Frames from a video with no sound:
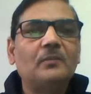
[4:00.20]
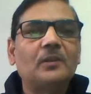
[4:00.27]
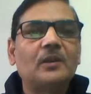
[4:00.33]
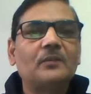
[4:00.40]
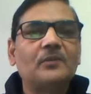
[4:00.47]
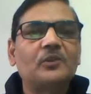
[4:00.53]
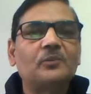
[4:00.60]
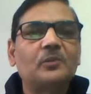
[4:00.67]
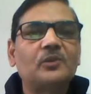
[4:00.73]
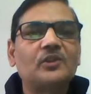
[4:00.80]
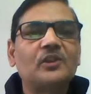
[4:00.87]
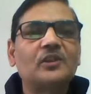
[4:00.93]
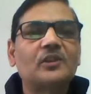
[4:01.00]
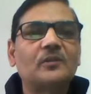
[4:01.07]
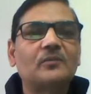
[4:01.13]
of
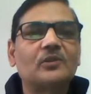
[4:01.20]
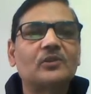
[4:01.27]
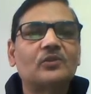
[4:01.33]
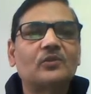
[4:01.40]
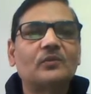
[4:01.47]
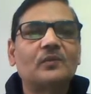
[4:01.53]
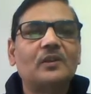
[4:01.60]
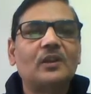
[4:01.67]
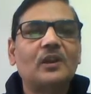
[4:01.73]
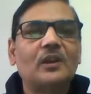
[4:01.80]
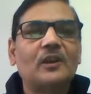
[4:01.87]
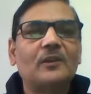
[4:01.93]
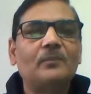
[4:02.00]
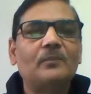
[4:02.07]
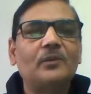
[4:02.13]
species of Drosophila
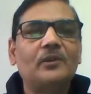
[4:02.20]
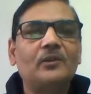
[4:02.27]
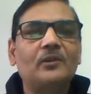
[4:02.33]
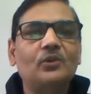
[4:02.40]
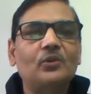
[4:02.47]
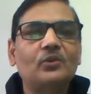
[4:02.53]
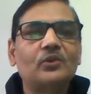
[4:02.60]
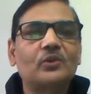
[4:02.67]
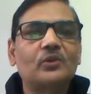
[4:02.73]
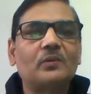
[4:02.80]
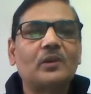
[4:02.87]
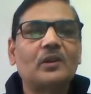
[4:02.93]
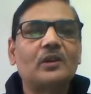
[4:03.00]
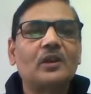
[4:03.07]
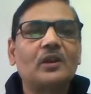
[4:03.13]
have been used
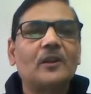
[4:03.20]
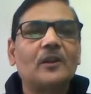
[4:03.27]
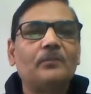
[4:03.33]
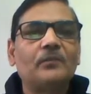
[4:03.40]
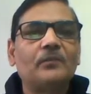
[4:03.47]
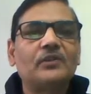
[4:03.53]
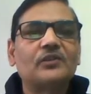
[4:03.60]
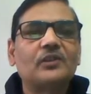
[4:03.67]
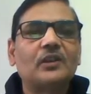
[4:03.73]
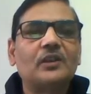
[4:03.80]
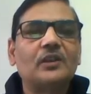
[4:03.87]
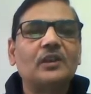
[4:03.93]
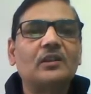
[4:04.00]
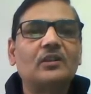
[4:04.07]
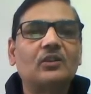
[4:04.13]
for
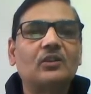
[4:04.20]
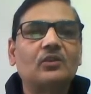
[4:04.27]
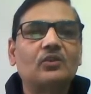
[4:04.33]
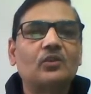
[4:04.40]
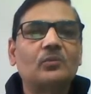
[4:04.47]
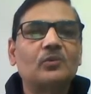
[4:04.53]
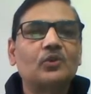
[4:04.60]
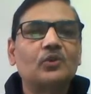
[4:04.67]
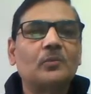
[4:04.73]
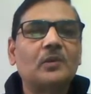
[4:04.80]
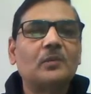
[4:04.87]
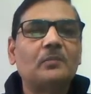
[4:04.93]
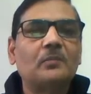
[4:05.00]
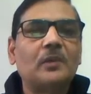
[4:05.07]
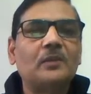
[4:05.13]
studying chromosomal
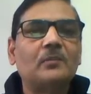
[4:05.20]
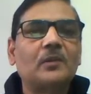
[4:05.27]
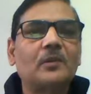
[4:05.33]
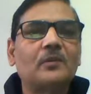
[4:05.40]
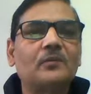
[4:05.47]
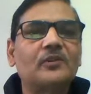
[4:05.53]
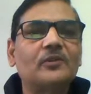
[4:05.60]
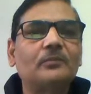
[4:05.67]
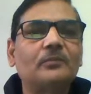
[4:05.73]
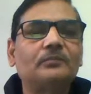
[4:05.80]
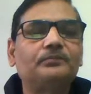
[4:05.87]
polymorphism.